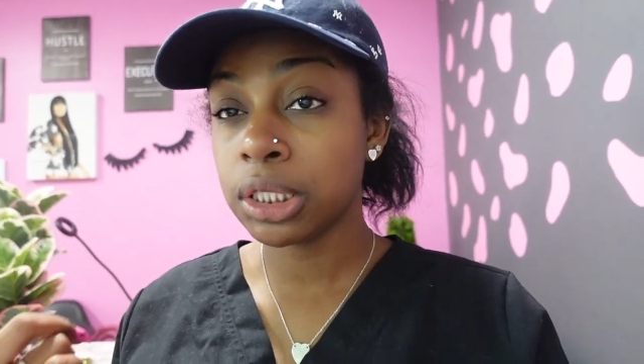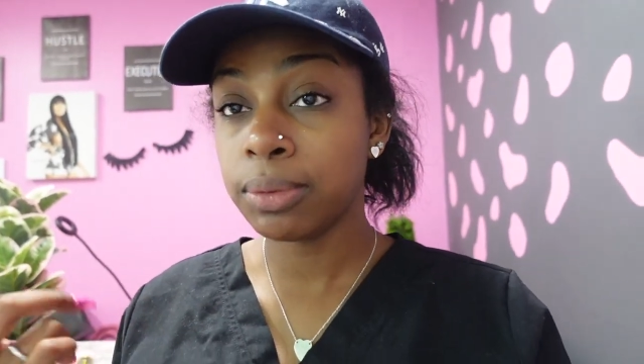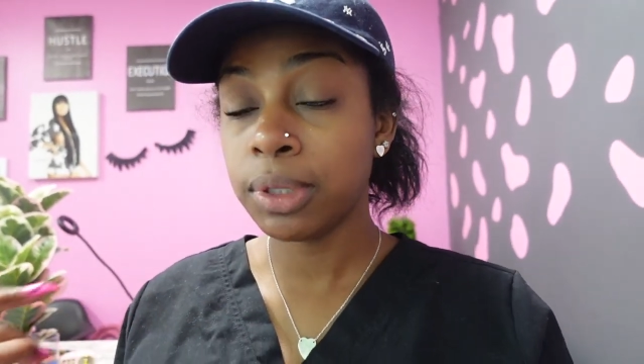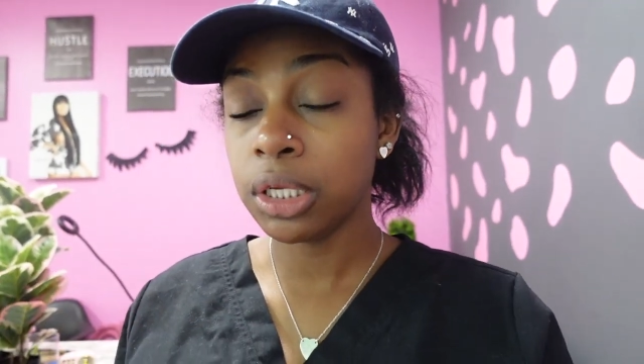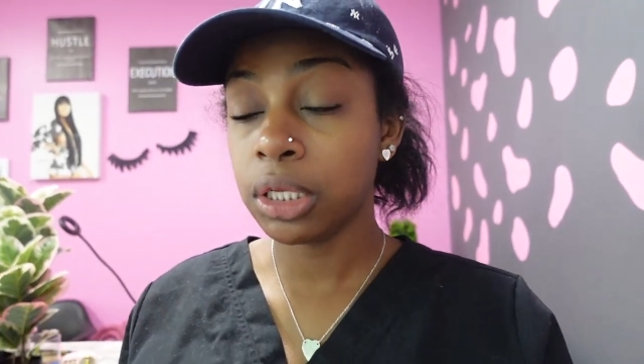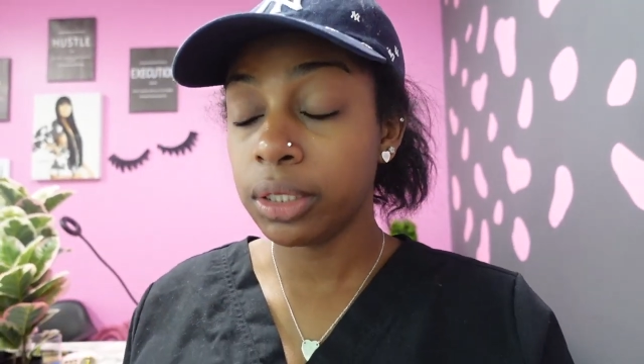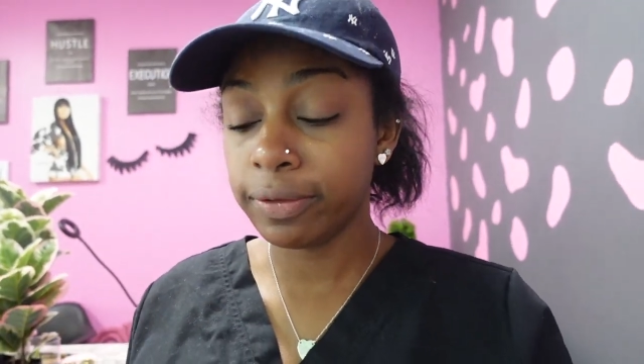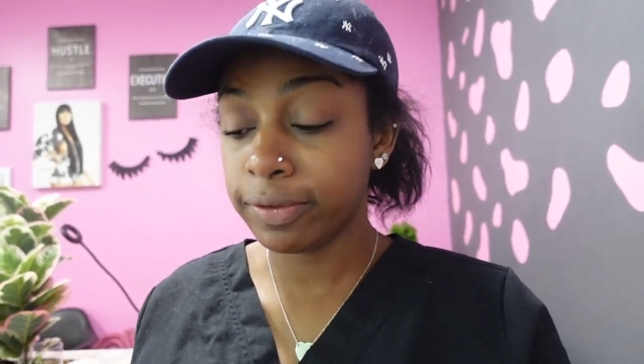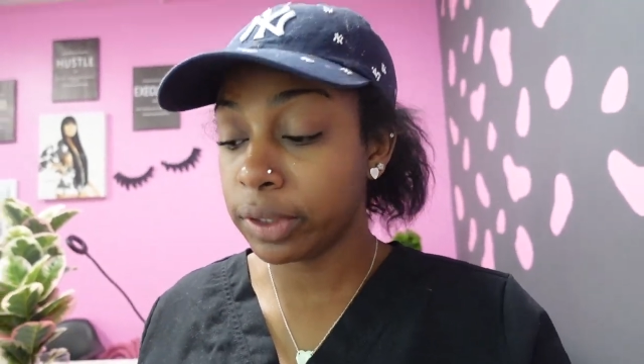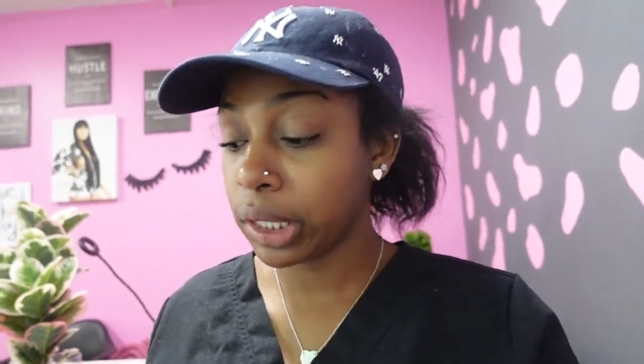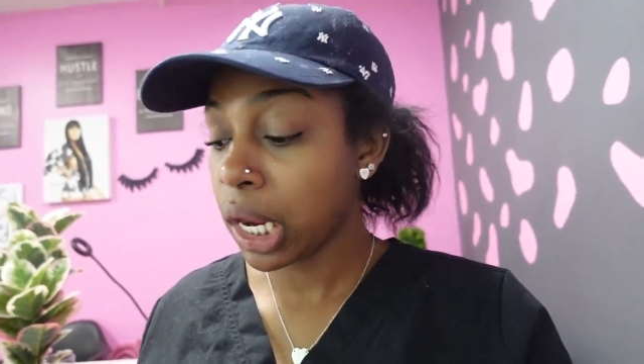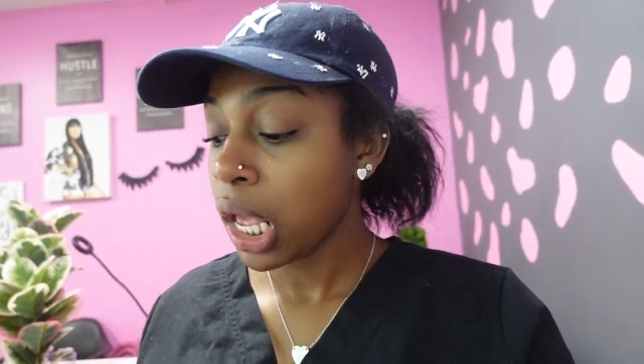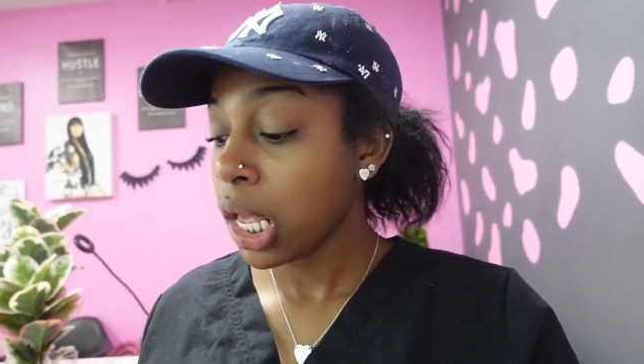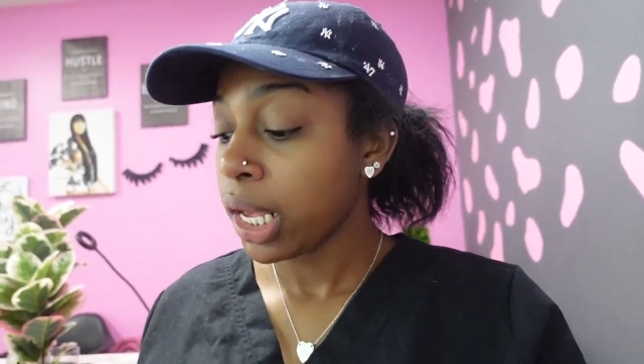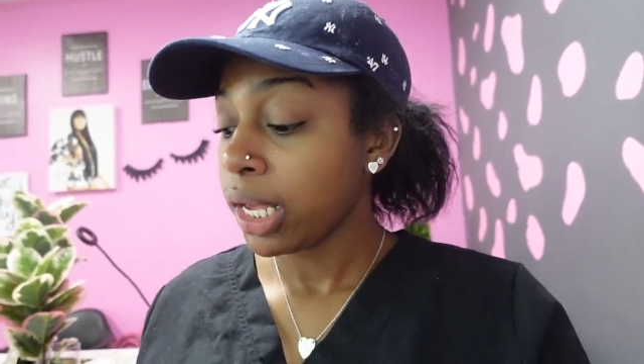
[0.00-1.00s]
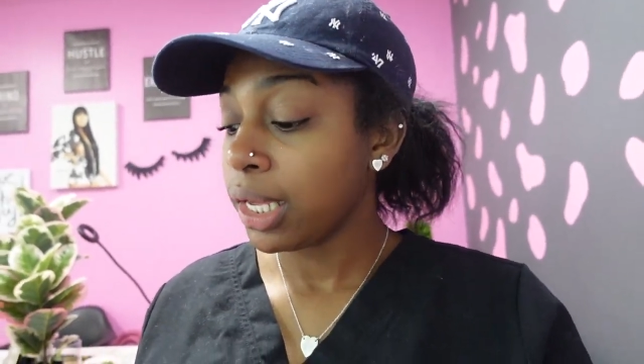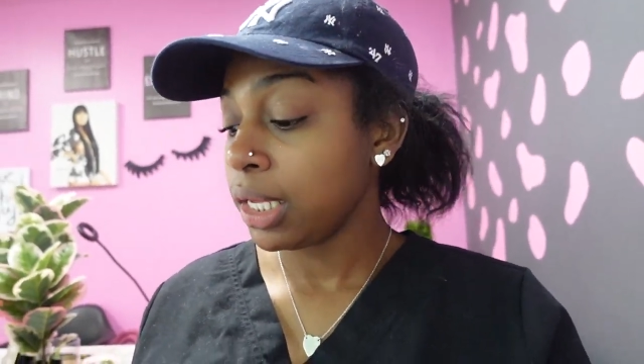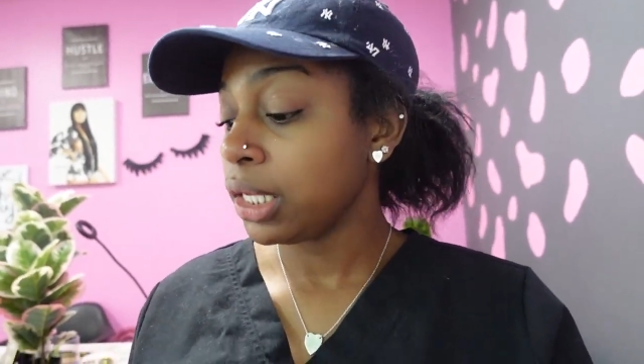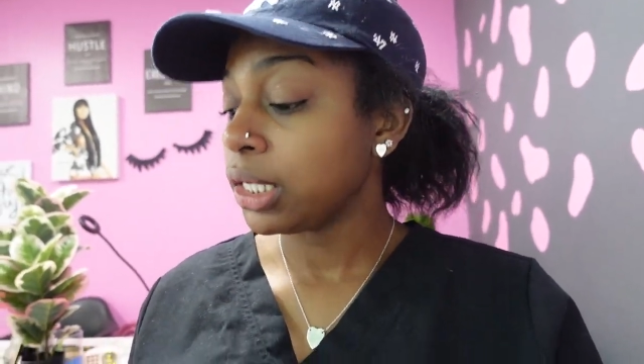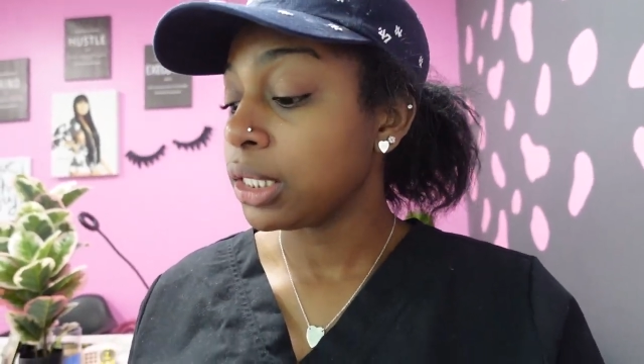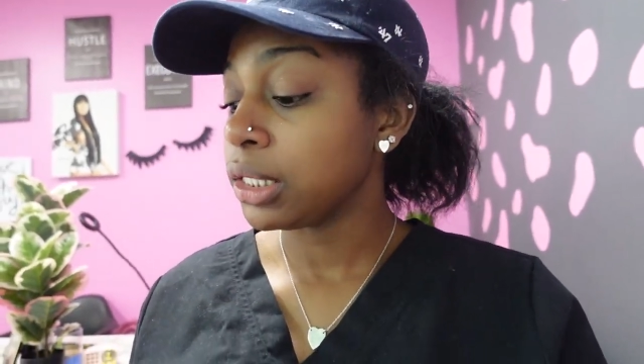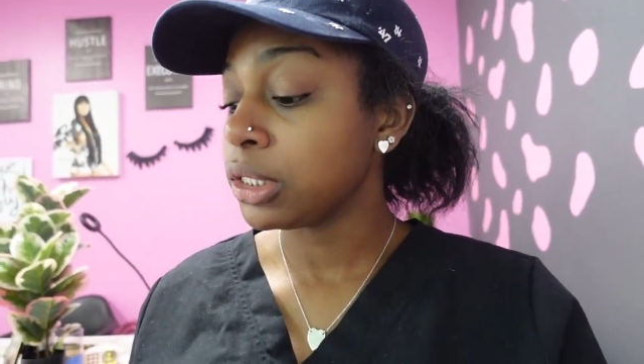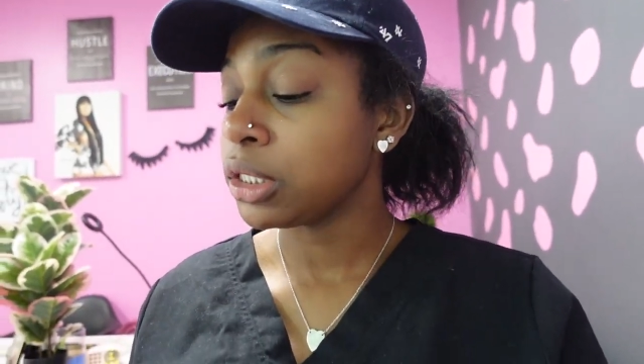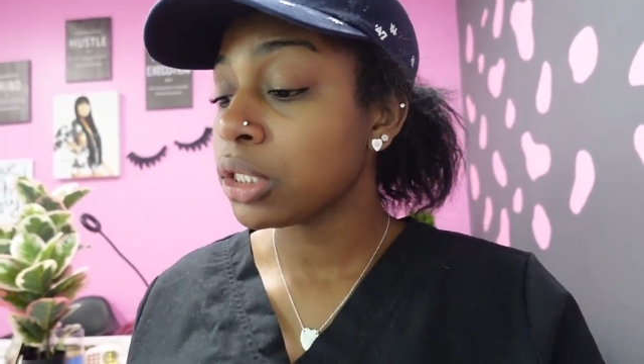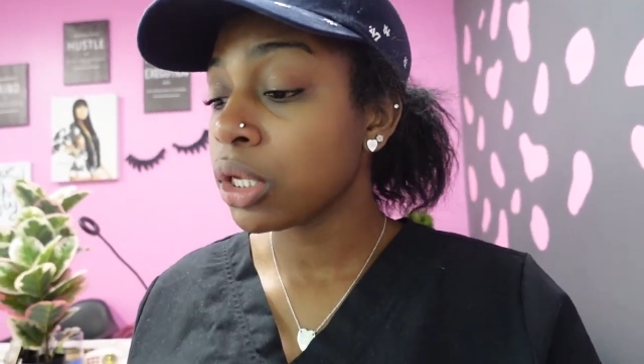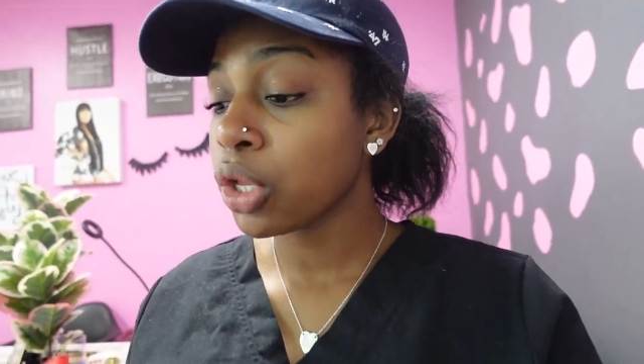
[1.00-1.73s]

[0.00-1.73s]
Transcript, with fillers: to be delivered and